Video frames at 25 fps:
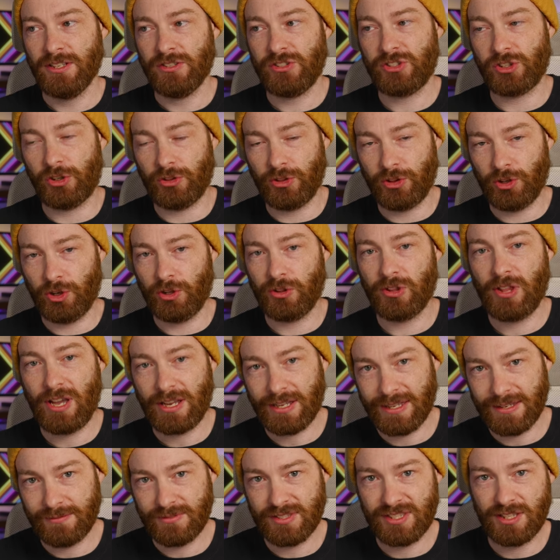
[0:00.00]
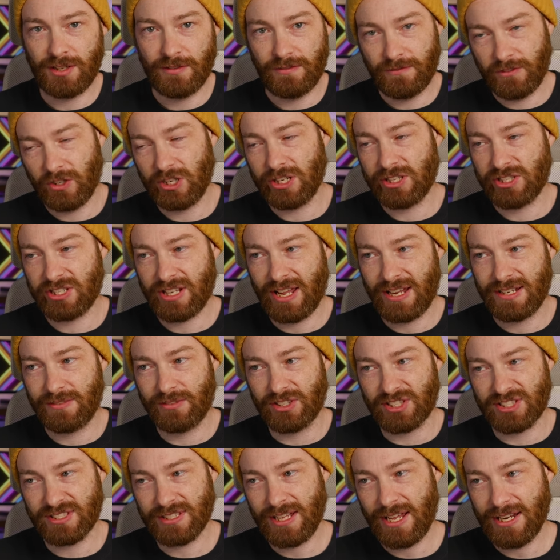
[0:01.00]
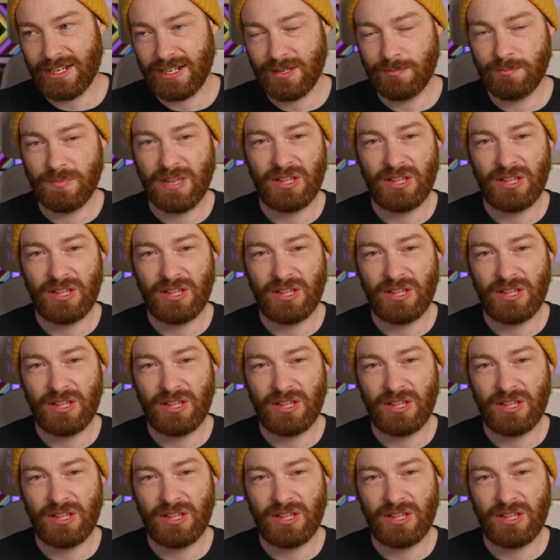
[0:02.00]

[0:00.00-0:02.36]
So that gives the footage kind of a slightly